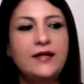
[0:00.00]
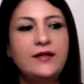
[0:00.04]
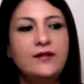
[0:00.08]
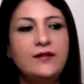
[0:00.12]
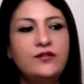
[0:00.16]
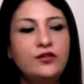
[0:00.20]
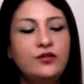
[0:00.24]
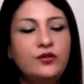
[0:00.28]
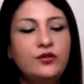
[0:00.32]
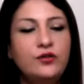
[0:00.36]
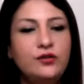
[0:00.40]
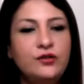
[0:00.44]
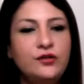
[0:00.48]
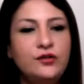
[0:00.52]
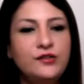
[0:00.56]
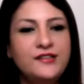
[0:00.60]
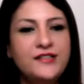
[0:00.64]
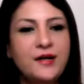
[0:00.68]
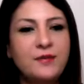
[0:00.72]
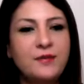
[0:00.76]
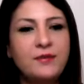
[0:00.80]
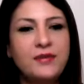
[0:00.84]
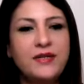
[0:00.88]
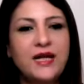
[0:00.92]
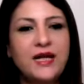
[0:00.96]
So
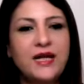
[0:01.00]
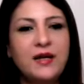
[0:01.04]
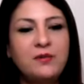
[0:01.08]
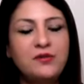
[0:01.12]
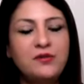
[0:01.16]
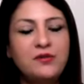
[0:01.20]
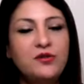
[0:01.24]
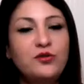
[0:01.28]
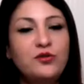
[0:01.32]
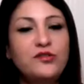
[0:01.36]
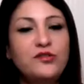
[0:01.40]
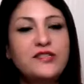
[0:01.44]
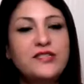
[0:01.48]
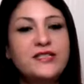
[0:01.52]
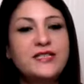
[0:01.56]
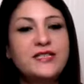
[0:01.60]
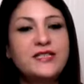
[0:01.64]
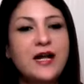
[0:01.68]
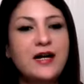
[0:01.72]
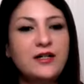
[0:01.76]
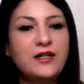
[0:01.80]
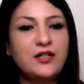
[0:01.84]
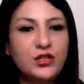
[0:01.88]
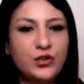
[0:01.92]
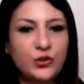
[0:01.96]
sometimes those
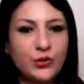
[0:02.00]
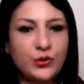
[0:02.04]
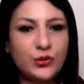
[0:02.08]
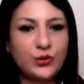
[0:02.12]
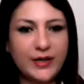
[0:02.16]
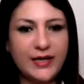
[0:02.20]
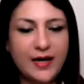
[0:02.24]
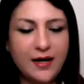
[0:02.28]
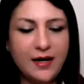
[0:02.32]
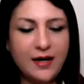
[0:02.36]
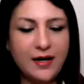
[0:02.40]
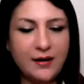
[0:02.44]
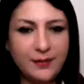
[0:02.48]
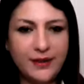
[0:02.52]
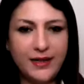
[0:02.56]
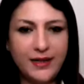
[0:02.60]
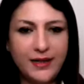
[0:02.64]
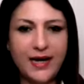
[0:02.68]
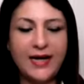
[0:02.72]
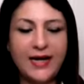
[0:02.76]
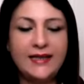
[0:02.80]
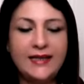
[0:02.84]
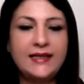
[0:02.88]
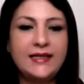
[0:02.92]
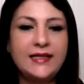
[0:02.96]
start showing up
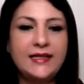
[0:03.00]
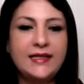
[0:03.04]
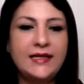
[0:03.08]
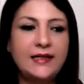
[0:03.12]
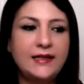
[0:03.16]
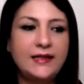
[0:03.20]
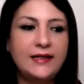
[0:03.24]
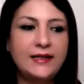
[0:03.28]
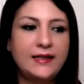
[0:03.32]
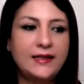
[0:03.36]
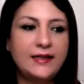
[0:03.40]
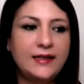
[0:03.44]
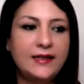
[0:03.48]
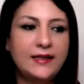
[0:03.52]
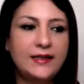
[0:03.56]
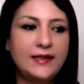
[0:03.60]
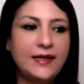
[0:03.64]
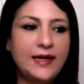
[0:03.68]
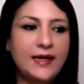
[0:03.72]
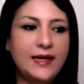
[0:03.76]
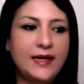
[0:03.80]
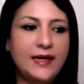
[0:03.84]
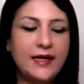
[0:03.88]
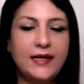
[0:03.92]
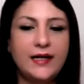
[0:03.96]
and they'll
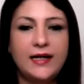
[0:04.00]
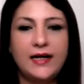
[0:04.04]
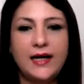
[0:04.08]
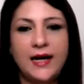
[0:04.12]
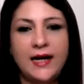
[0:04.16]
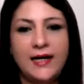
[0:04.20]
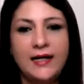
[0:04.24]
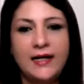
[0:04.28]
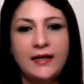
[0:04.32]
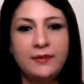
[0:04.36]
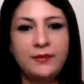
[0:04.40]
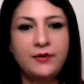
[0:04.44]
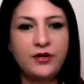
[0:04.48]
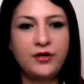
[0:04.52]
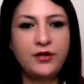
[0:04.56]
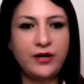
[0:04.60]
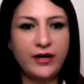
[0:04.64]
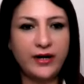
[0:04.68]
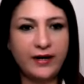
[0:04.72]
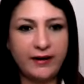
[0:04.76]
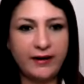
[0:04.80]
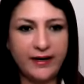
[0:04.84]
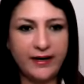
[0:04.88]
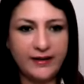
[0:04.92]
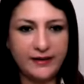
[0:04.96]
end up
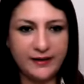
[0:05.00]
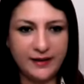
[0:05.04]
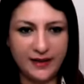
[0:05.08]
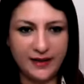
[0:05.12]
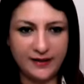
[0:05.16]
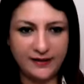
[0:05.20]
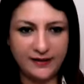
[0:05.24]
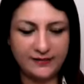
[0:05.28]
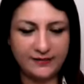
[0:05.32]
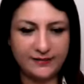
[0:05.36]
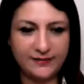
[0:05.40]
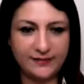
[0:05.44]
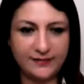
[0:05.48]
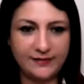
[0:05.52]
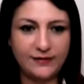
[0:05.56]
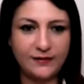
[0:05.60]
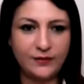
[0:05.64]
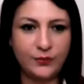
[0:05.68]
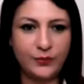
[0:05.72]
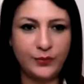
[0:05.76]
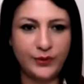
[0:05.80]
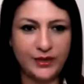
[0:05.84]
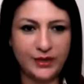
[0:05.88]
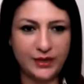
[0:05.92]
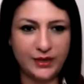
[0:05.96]
triggering things
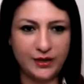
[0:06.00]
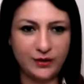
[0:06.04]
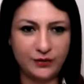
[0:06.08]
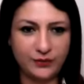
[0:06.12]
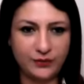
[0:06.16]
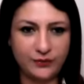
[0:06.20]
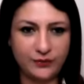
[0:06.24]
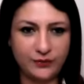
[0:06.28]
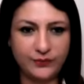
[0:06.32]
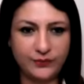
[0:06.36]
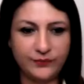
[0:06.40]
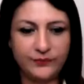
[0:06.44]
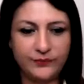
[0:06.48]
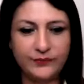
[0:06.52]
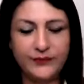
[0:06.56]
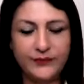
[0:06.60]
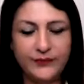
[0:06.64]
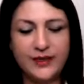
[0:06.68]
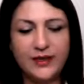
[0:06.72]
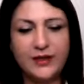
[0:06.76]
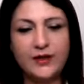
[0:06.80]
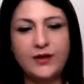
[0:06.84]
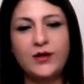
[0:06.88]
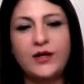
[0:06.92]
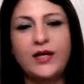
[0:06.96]
within you.
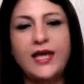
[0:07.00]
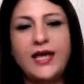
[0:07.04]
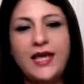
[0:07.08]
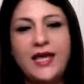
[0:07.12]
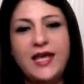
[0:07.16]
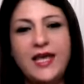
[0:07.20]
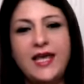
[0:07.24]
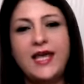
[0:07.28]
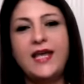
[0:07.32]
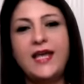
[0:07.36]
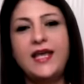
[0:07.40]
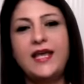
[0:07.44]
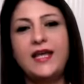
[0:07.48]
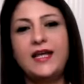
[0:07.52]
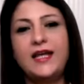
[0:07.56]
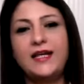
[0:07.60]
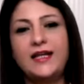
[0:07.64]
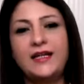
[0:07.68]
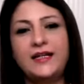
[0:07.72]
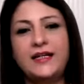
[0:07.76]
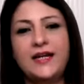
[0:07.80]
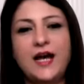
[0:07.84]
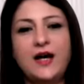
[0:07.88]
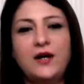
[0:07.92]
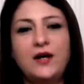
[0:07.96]
Okay.
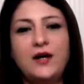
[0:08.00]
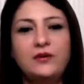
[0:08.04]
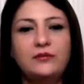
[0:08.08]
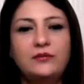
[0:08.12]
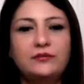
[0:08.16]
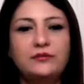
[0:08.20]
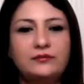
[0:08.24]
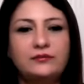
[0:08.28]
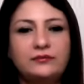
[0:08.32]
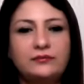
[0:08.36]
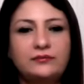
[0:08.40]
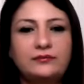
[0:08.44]
Now,